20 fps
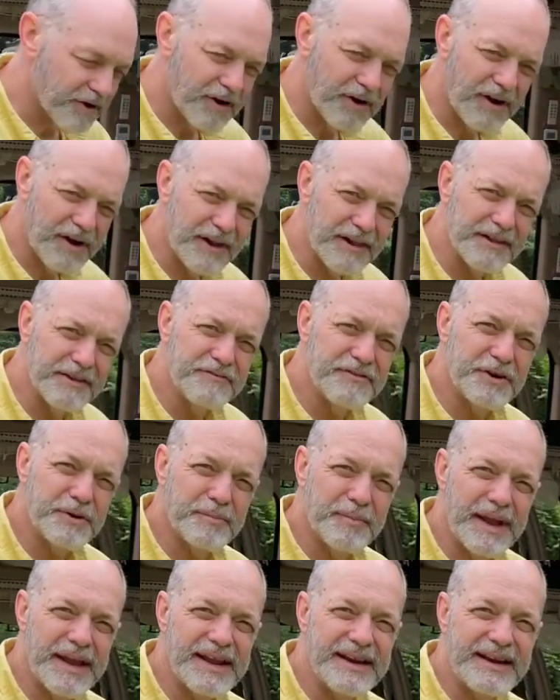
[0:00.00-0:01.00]
all of your
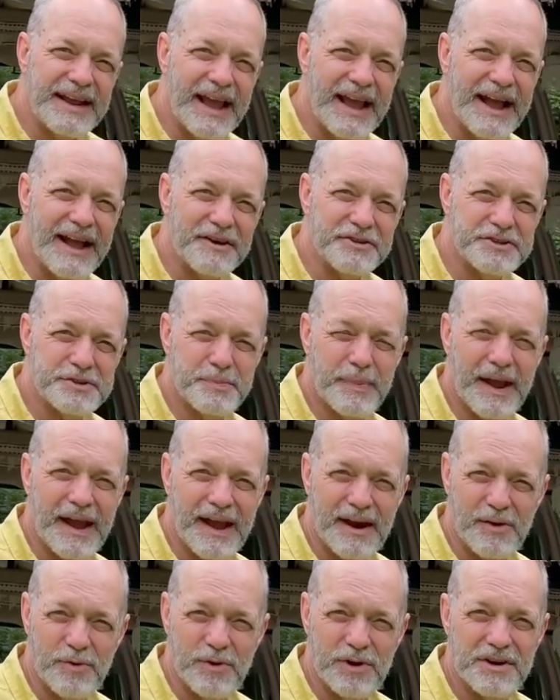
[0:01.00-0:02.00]
main house
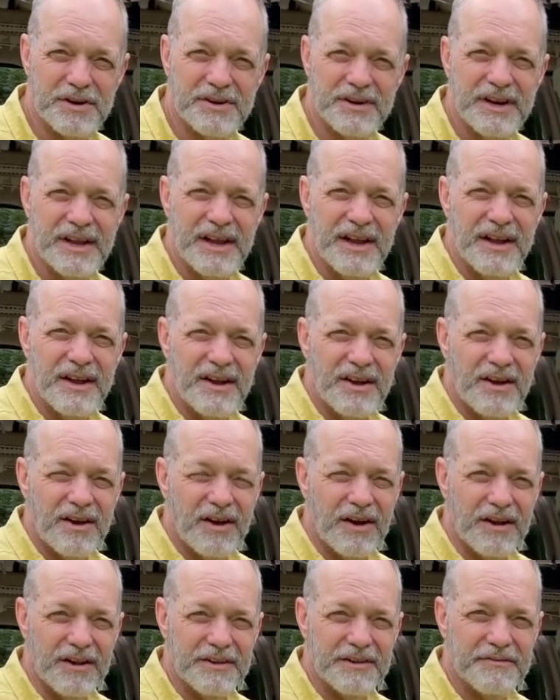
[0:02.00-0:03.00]
power,
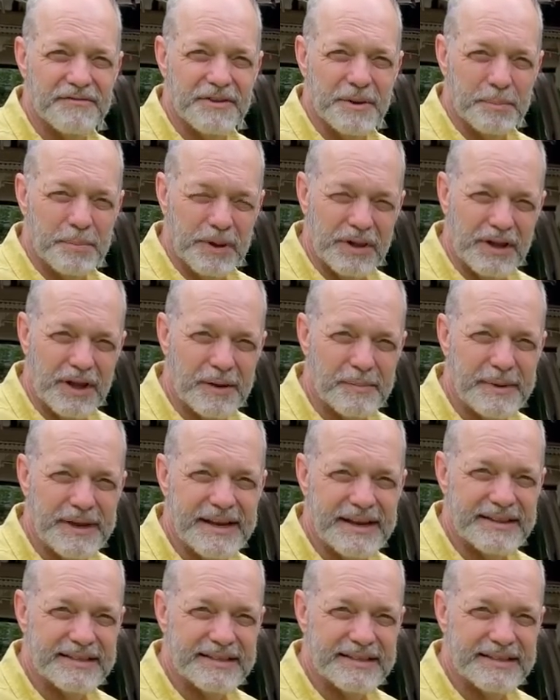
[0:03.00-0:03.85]
all of the plumbing,